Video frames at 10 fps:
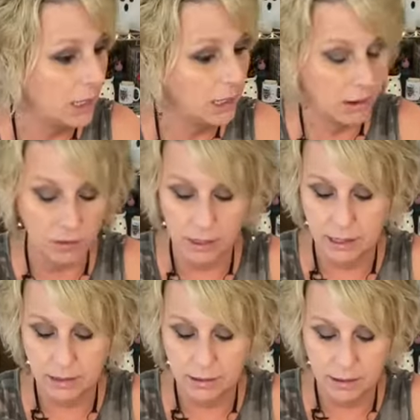you know,
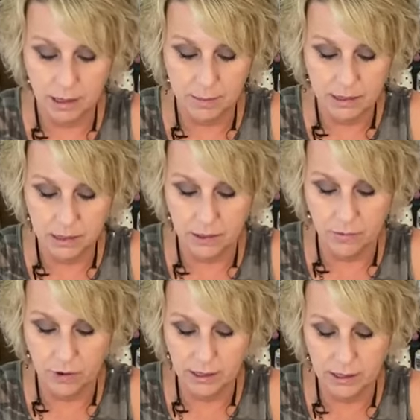yeah, I got my stuff
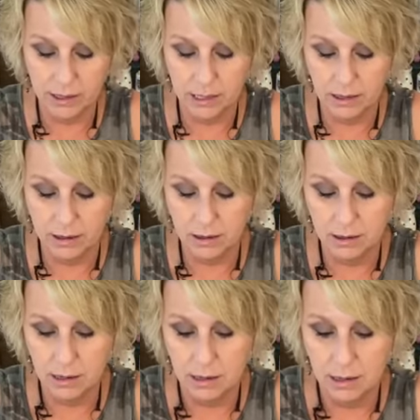right there.
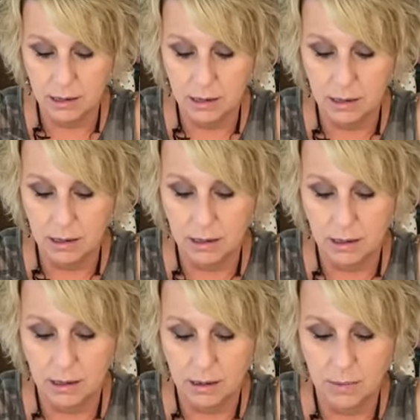
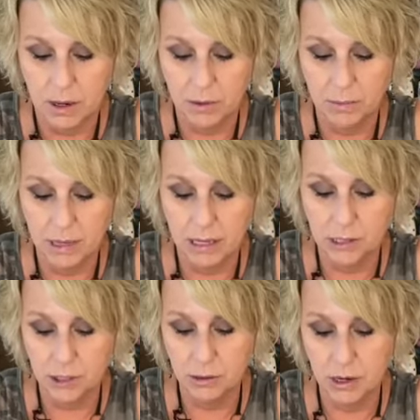I'm not gonna be
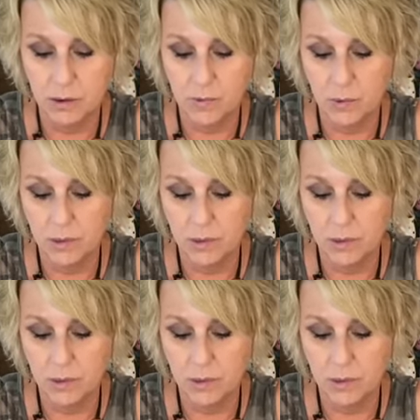too careful